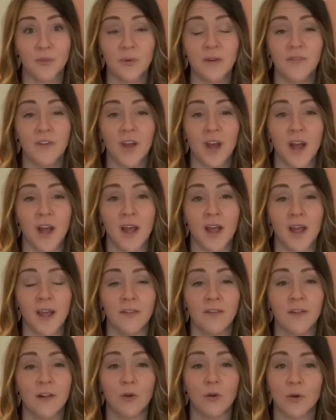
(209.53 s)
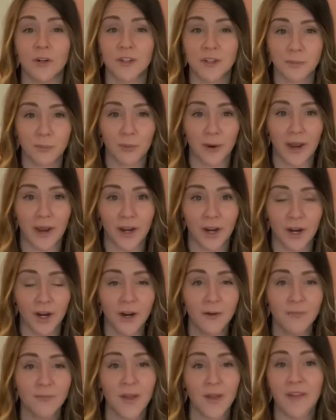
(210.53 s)
We've done the Lord's
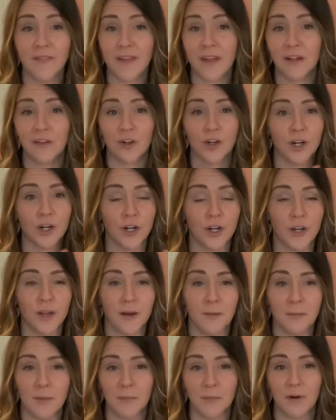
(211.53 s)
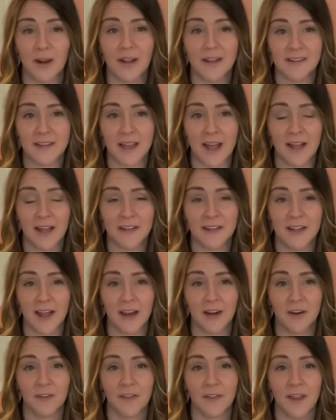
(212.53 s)
Prayer and they learned and memorized that
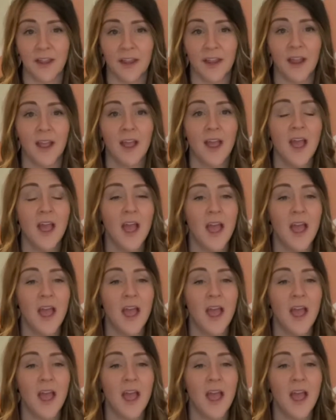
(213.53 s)
entire thing.